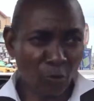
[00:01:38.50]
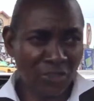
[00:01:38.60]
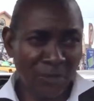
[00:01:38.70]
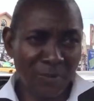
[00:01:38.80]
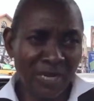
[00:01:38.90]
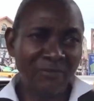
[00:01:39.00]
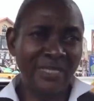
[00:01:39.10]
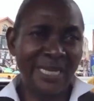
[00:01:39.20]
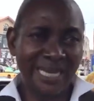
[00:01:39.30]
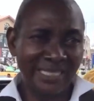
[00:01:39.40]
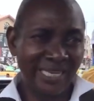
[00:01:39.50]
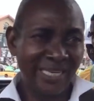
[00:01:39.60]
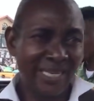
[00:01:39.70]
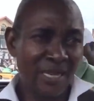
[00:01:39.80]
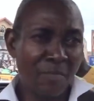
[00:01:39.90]
we still believe in them that
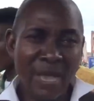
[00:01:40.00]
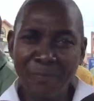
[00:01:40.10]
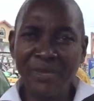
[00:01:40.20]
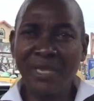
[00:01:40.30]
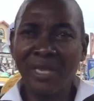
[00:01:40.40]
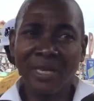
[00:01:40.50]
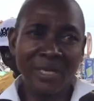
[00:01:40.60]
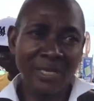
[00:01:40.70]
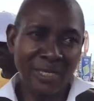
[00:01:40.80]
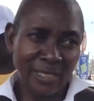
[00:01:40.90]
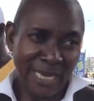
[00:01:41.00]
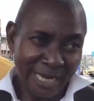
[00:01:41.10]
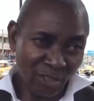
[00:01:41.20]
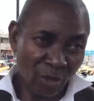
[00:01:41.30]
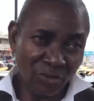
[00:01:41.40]
maybe there
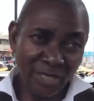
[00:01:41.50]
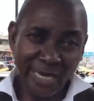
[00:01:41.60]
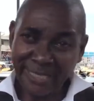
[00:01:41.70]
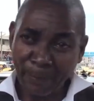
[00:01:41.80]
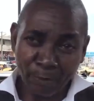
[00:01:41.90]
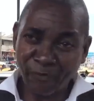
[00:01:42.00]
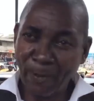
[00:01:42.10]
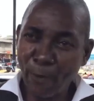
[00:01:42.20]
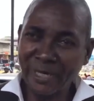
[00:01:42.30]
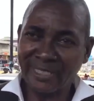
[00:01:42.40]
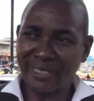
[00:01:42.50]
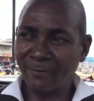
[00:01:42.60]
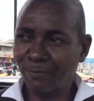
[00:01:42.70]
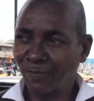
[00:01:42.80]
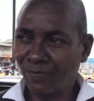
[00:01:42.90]
is something they can prove a point.
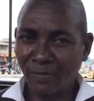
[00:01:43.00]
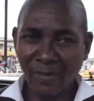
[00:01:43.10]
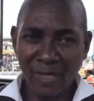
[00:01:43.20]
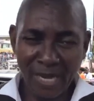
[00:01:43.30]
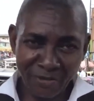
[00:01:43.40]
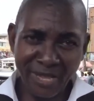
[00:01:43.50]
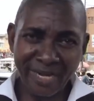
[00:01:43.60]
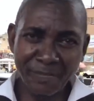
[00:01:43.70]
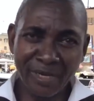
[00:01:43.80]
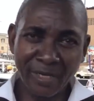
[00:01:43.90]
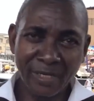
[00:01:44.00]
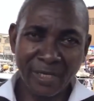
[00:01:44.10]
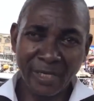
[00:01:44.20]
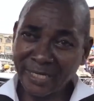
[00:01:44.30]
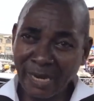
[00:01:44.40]
Are you hearing me?
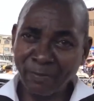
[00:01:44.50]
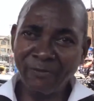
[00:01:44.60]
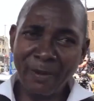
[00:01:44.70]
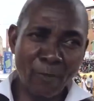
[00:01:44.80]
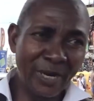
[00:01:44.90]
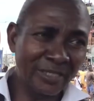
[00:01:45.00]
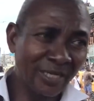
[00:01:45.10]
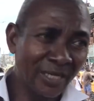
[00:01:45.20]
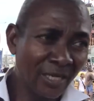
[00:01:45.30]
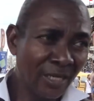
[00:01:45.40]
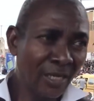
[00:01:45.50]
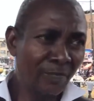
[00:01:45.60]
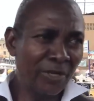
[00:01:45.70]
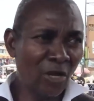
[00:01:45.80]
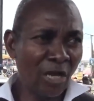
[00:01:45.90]
They can prove a point,
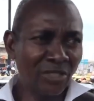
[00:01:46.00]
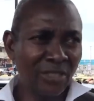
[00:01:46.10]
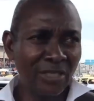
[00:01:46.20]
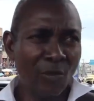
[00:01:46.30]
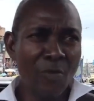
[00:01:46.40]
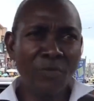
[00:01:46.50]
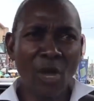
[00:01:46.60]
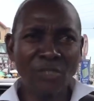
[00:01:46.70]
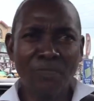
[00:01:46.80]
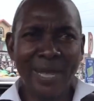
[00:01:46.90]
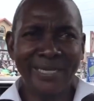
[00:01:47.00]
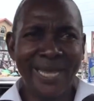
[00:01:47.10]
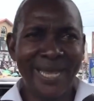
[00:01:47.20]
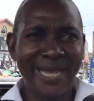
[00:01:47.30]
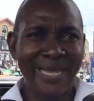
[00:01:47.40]
because they will just make
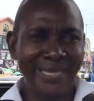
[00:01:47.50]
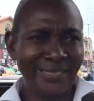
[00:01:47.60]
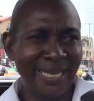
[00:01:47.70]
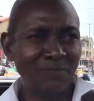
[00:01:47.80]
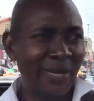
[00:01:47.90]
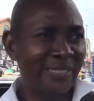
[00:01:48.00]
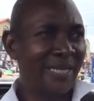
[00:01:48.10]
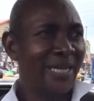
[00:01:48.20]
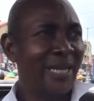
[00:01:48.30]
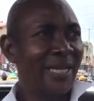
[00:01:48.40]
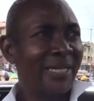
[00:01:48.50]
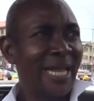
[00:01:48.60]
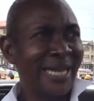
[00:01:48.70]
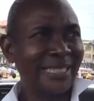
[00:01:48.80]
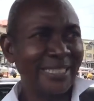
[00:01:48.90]
a statement
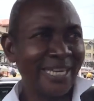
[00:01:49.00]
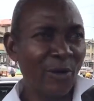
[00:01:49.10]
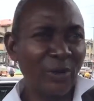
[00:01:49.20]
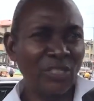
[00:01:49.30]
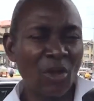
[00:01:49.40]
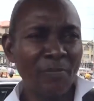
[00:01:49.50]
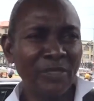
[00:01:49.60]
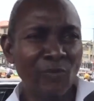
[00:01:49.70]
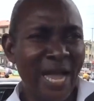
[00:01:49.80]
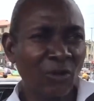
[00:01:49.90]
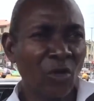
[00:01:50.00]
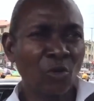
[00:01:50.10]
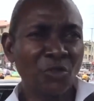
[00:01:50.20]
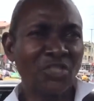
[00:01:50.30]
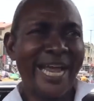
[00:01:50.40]
that 3 weeks coming we are going
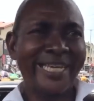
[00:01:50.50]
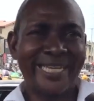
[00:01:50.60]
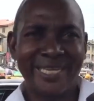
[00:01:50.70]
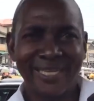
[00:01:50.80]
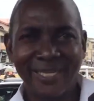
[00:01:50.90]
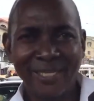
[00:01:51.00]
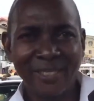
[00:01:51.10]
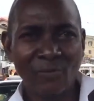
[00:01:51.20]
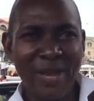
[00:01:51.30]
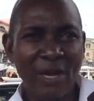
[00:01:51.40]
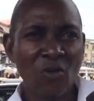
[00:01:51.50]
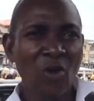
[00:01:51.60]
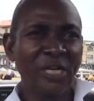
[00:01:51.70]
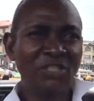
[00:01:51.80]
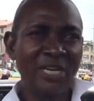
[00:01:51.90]
to strike, we are
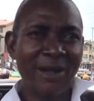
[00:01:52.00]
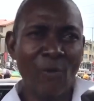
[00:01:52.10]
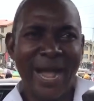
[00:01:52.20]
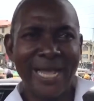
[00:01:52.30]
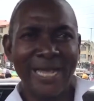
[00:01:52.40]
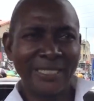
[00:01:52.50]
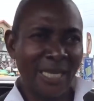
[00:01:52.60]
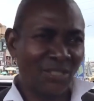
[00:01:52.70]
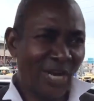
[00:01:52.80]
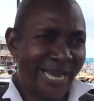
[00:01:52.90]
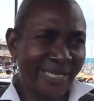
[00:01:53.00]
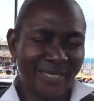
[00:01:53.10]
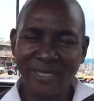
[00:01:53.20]
going national as a strike.